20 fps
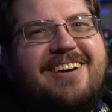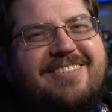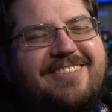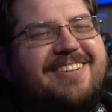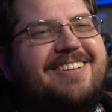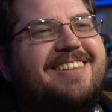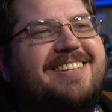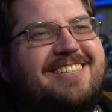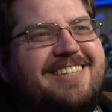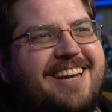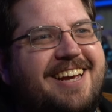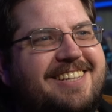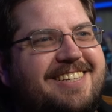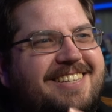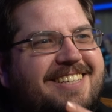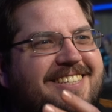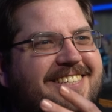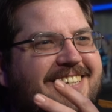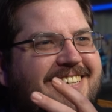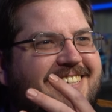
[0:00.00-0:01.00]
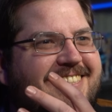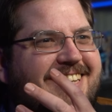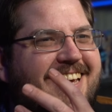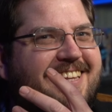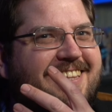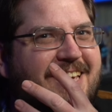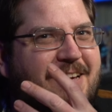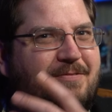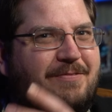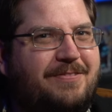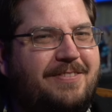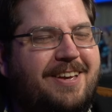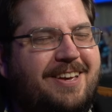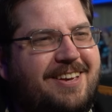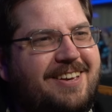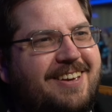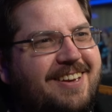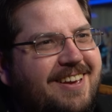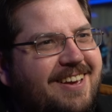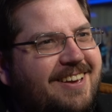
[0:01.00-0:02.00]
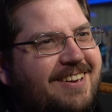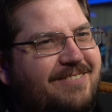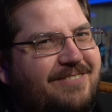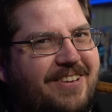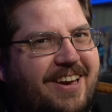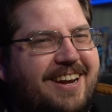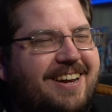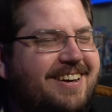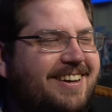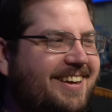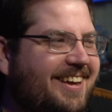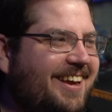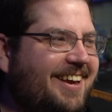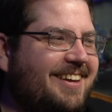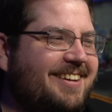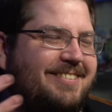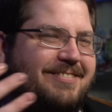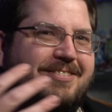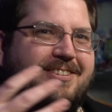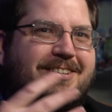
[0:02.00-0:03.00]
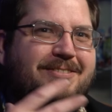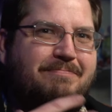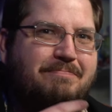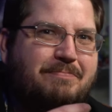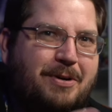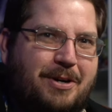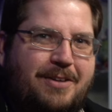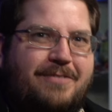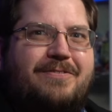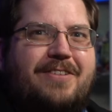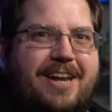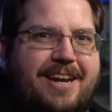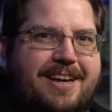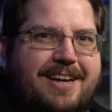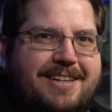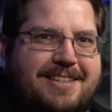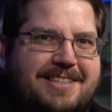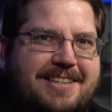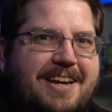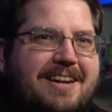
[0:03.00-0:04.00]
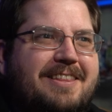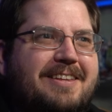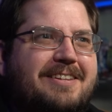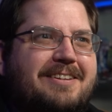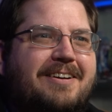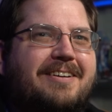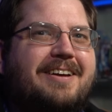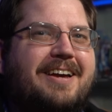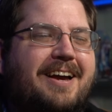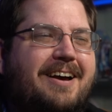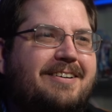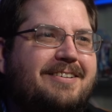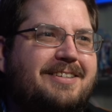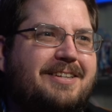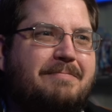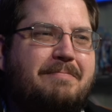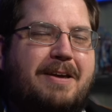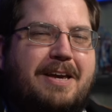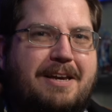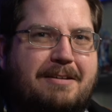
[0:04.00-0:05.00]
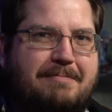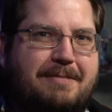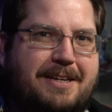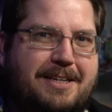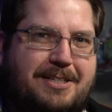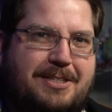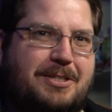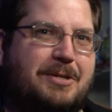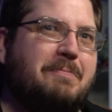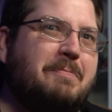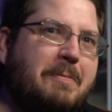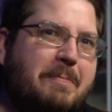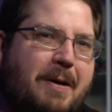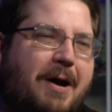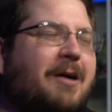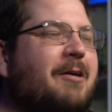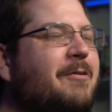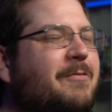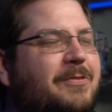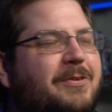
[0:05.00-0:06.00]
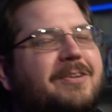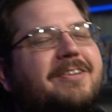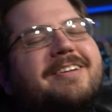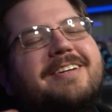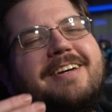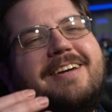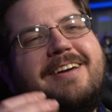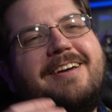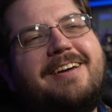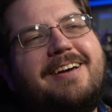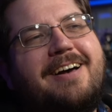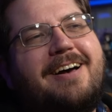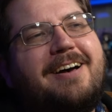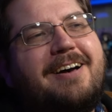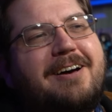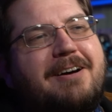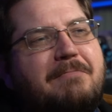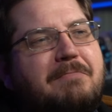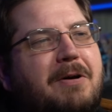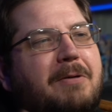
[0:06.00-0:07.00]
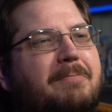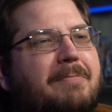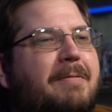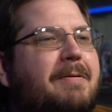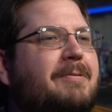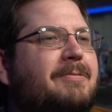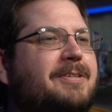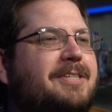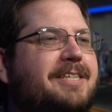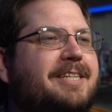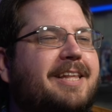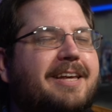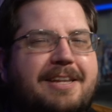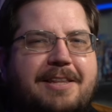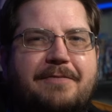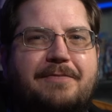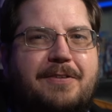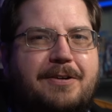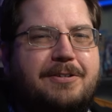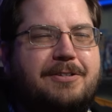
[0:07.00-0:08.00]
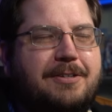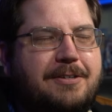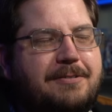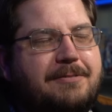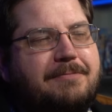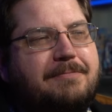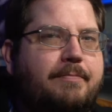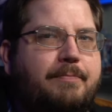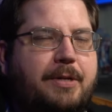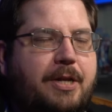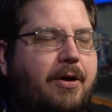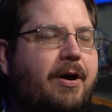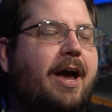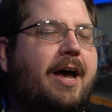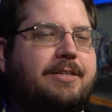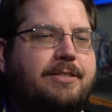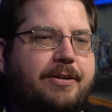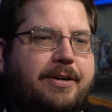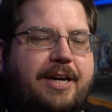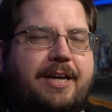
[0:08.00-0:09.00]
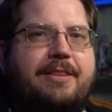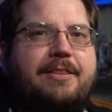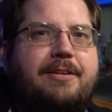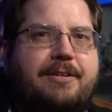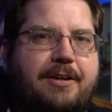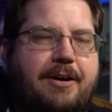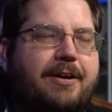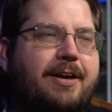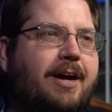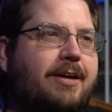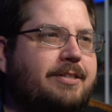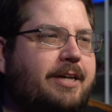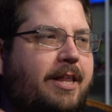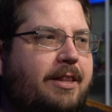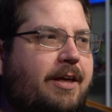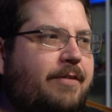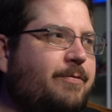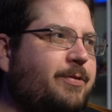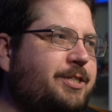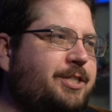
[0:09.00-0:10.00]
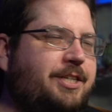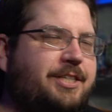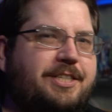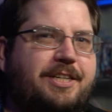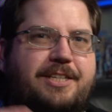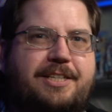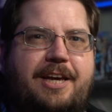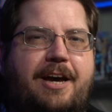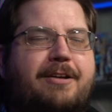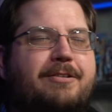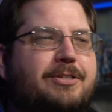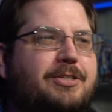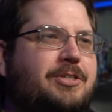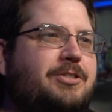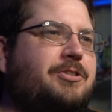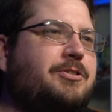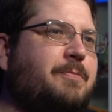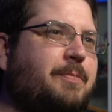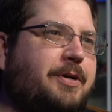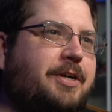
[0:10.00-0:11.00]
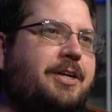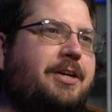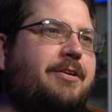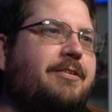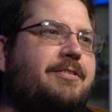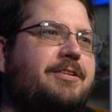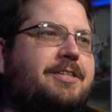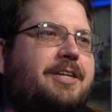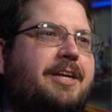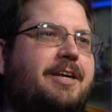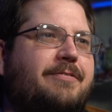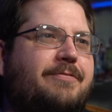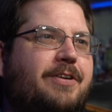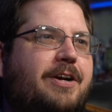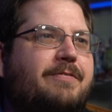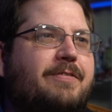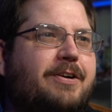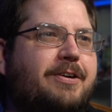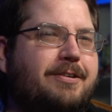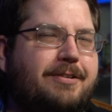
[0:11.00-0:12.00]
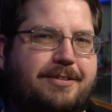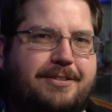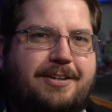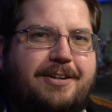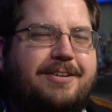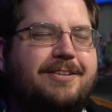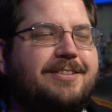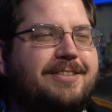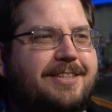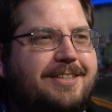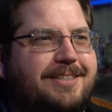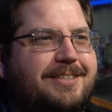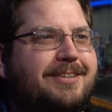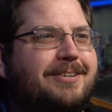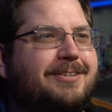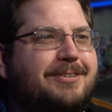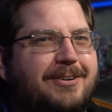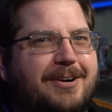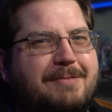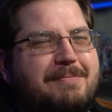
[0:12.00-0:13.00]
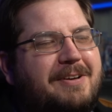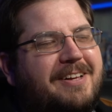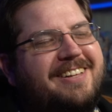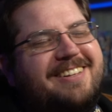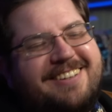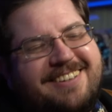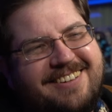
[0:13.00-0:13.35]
or the chances that she could take like Vena and put Vena inside of the dollhouse and make him like super powerful. Um, but maybe we'll see that in the future. But no, as they're in the dollhouse, I love when she sits down. It's super cute sitting in front of her dolls. She's so adorable.